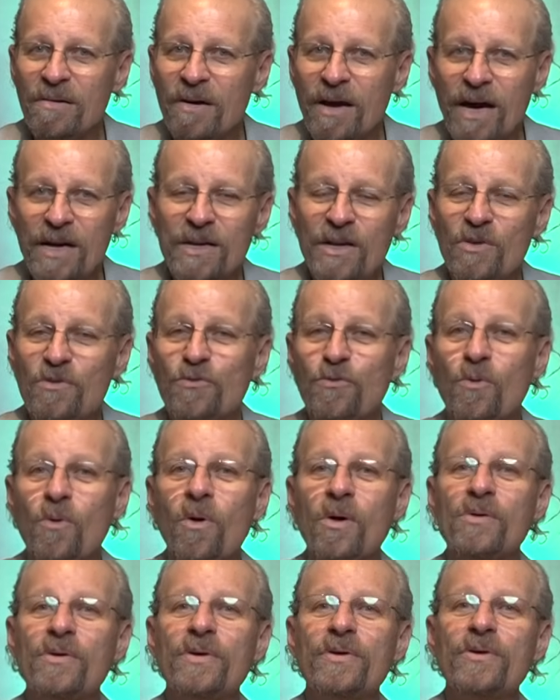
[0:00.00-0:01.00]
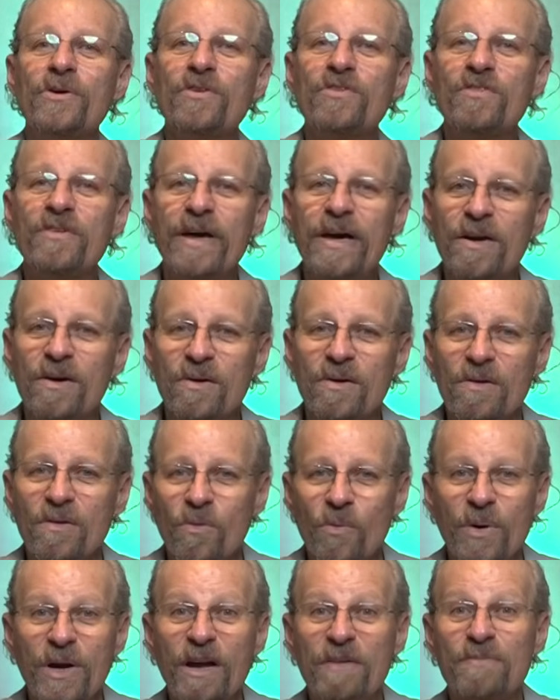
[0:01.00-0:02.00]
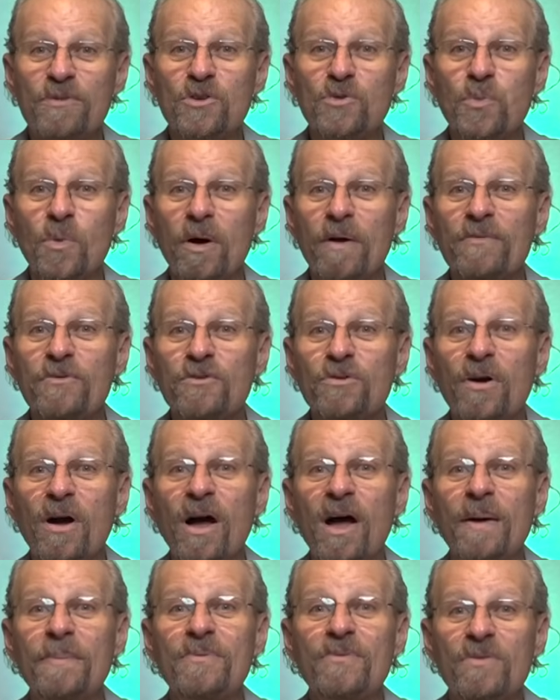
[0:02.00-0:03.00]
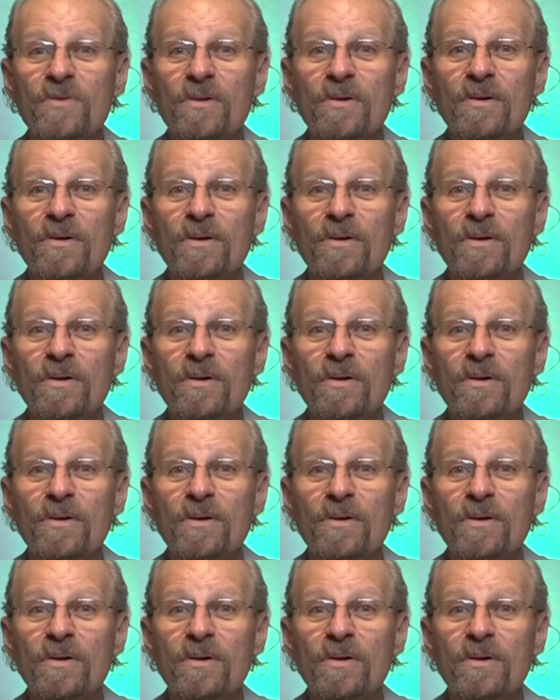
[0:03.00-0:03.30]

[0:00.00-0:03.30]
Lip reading: And then 400 years later, we have the 12 tribes.